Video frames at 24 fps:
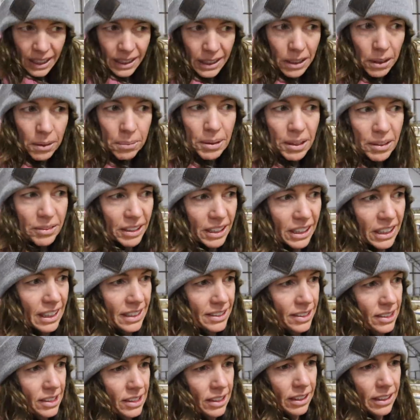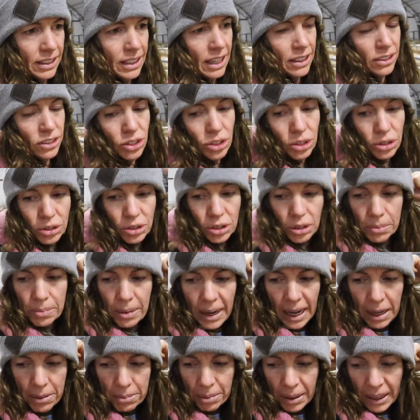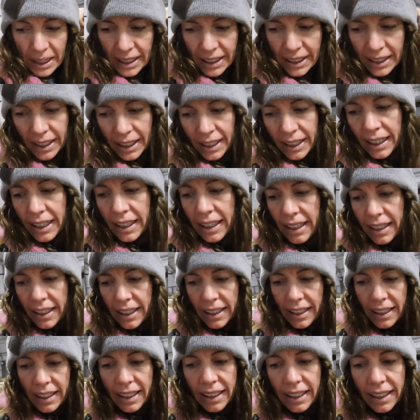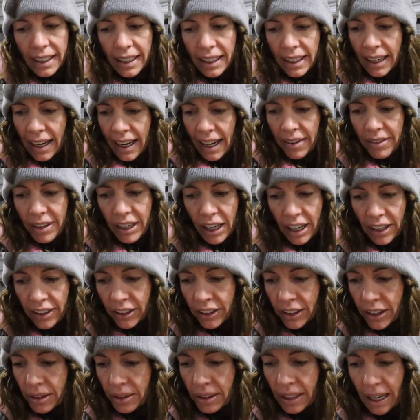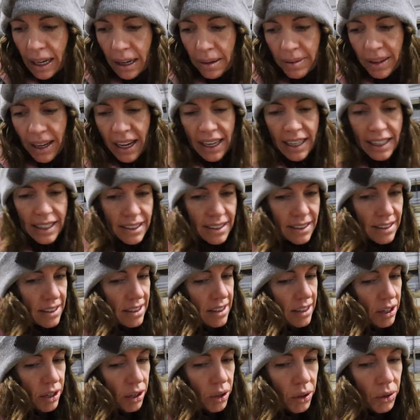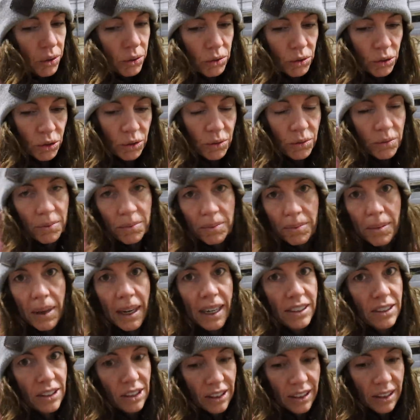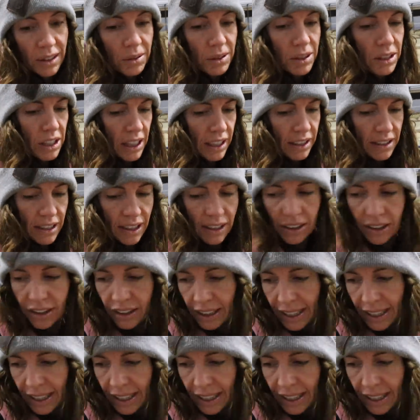A little bit of a cluster, not too bad, but I have another ewe lamb that is majorly rejecting her